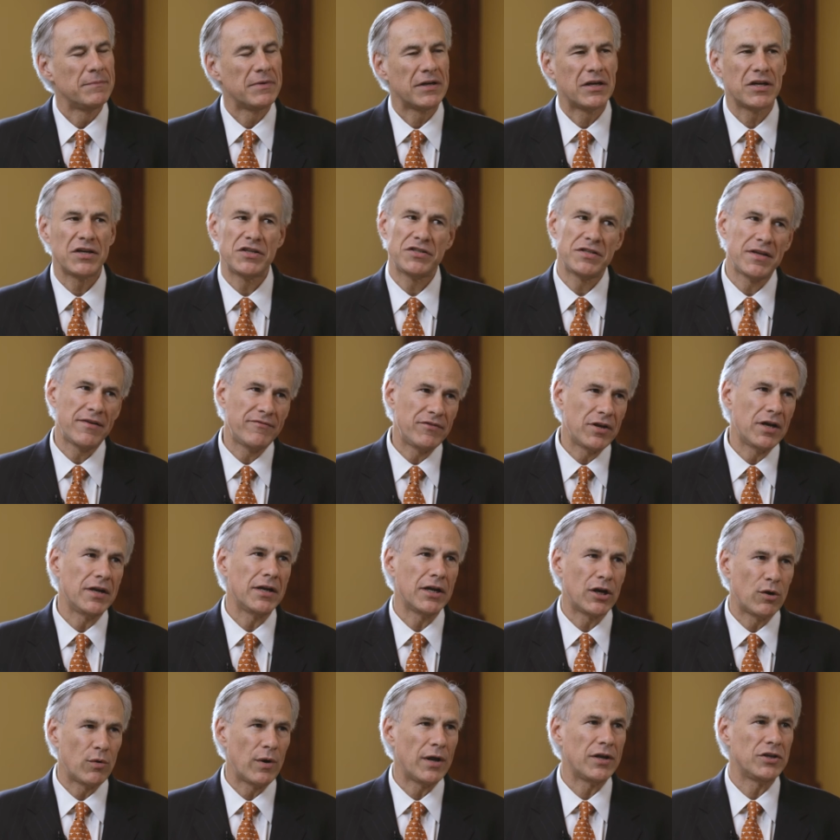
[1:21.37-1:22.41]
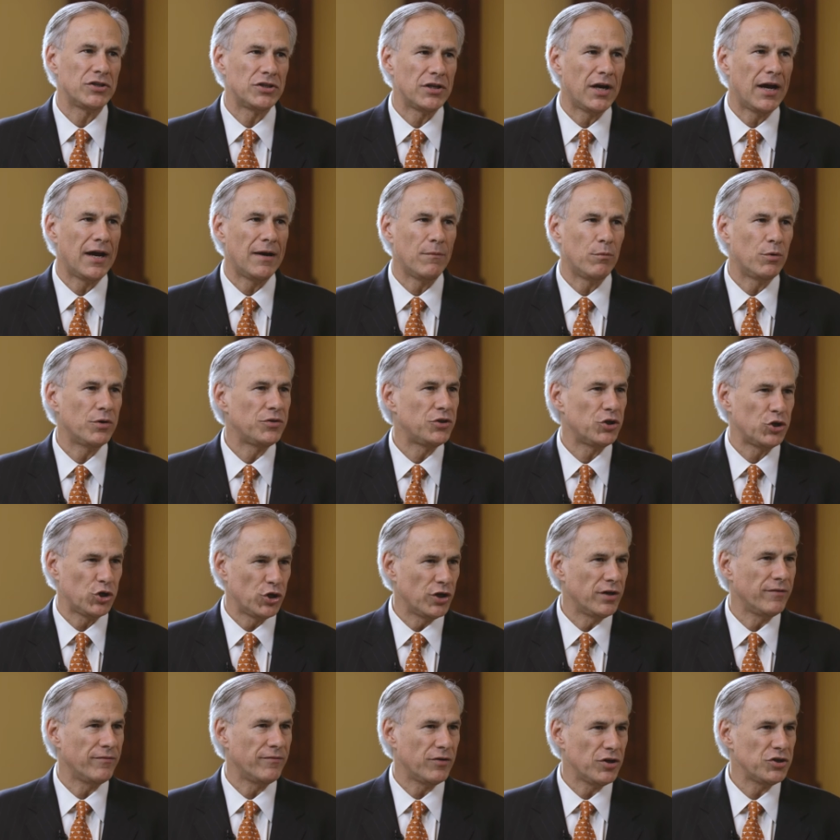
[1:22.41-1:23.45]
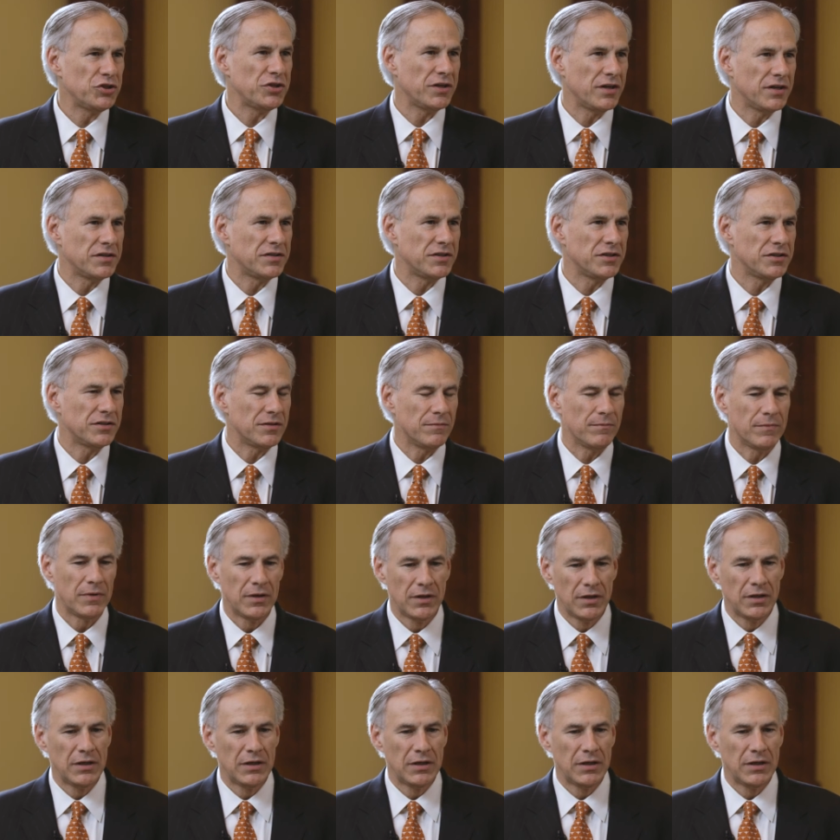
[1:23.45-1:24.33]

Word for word: because they've done a great job with their university system.